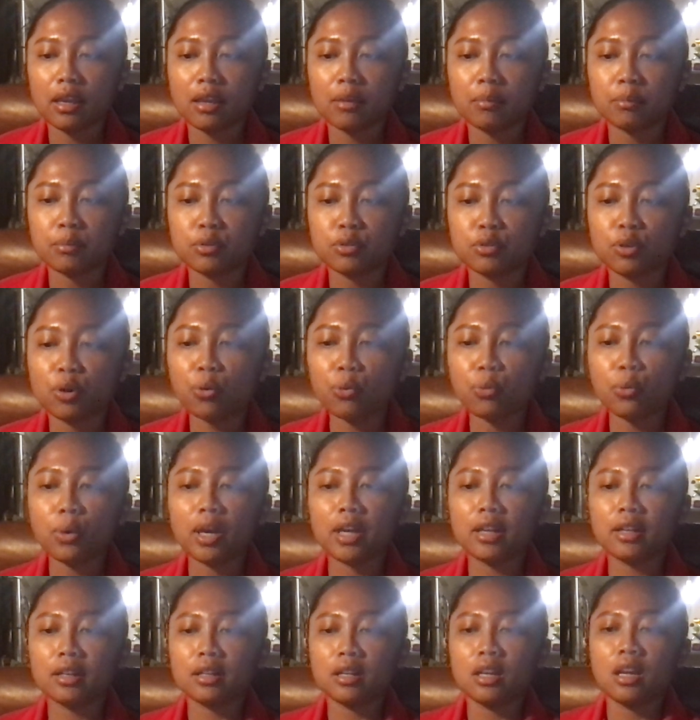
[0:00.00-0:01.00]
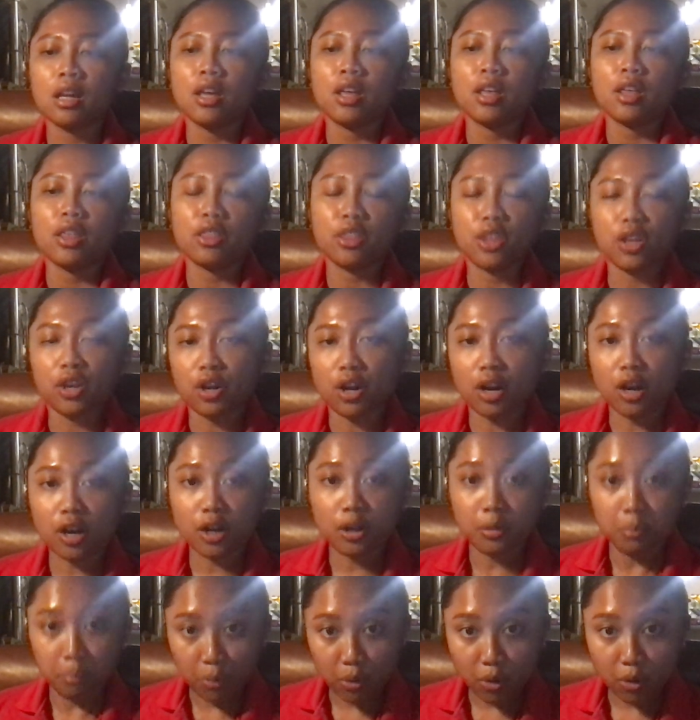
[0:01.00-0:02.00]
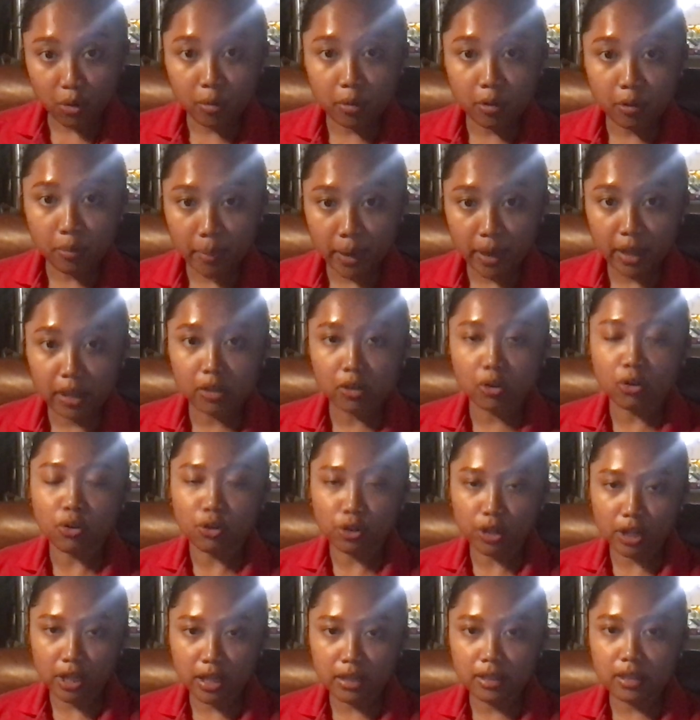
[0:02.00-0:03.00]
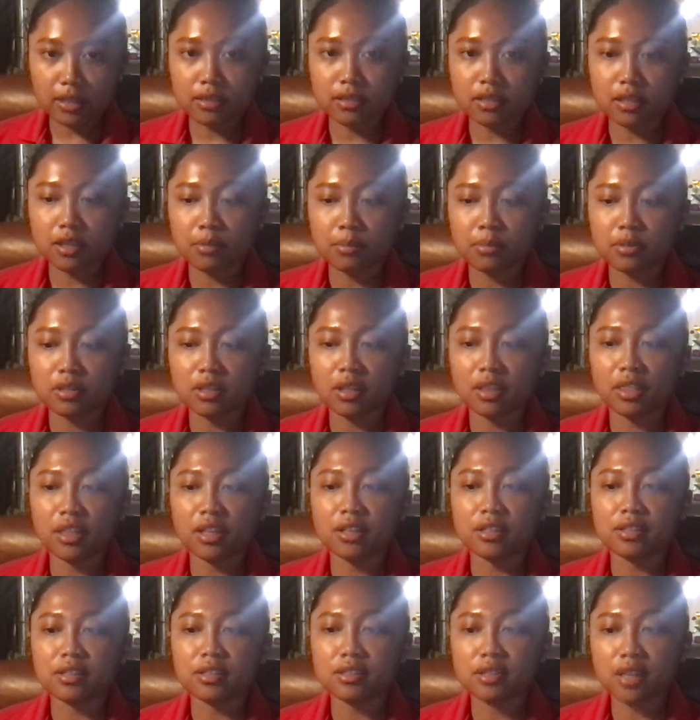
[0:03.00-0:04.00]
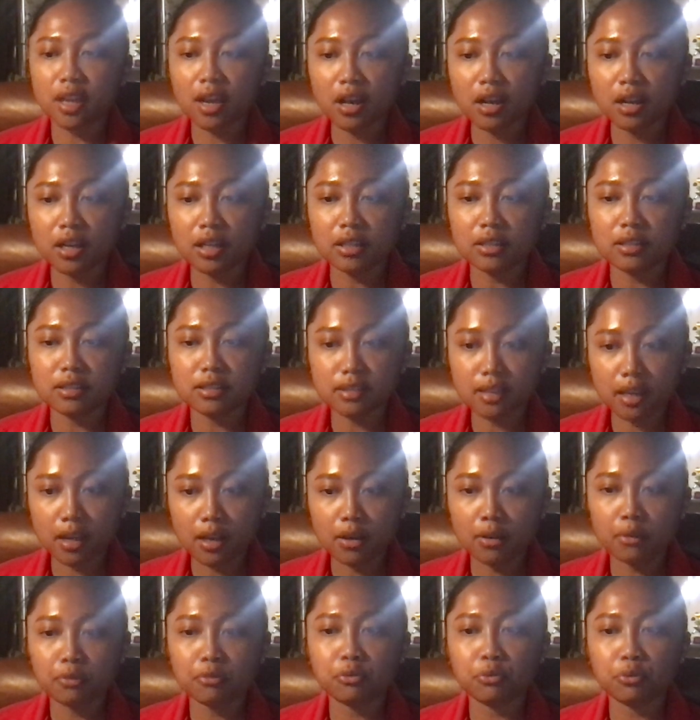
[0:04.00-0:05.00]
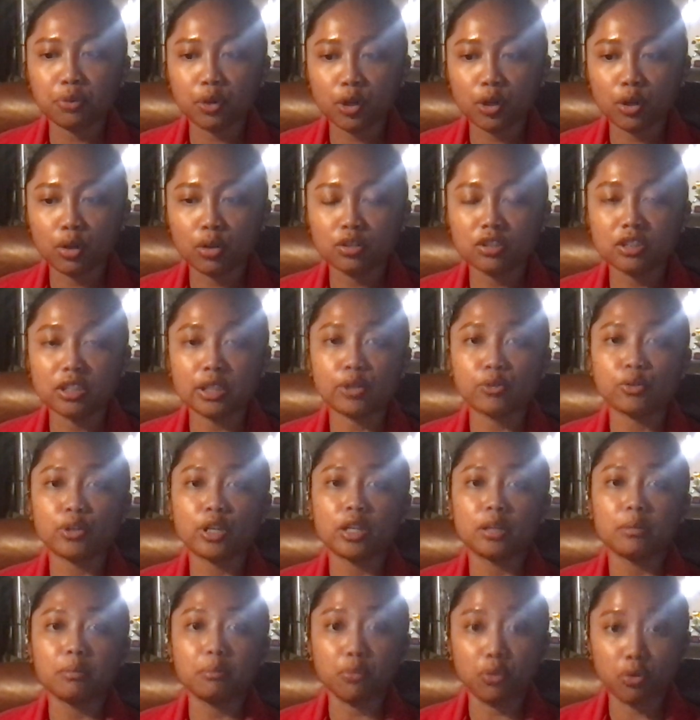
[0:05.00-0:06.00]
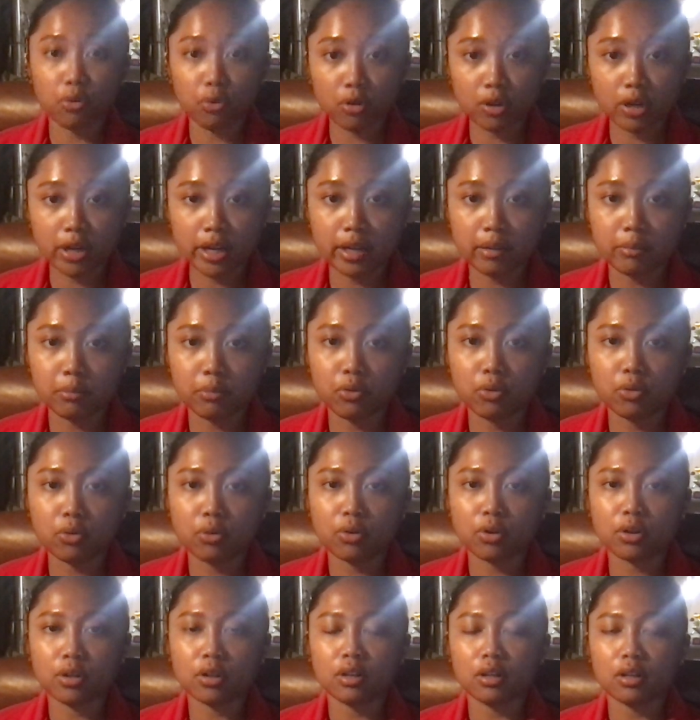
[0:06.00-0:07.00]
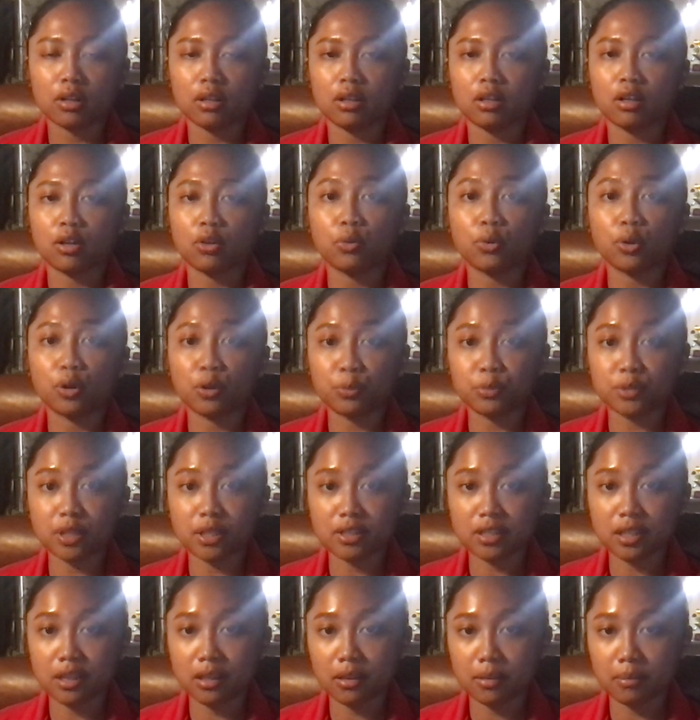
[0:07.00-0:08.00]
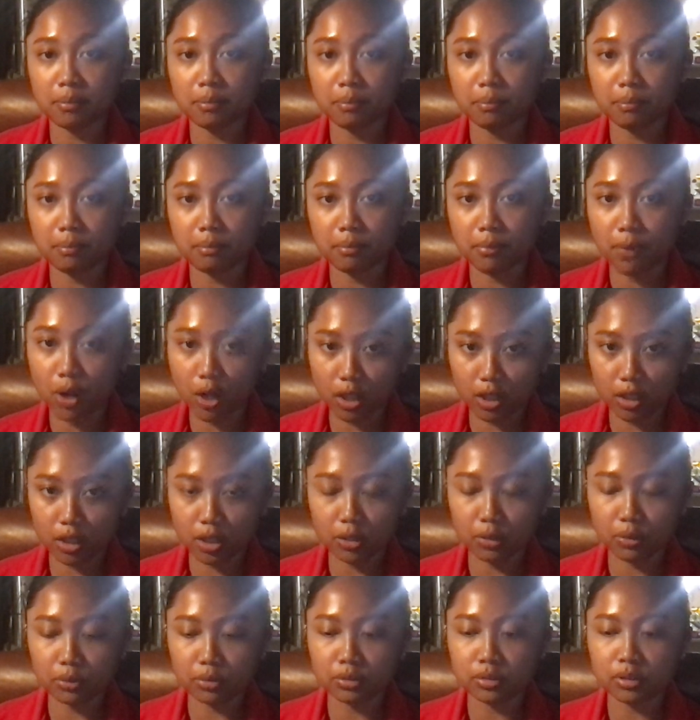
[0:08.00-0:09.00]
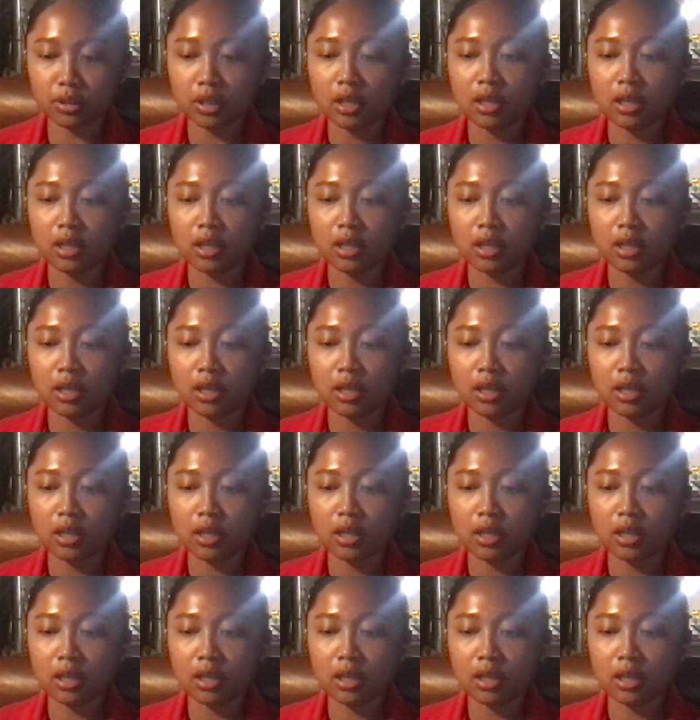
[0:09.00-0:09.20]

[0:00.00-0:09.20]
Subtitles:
So when there are more microorganisms, the cell itself will secrete more and more quorum sensing molecules.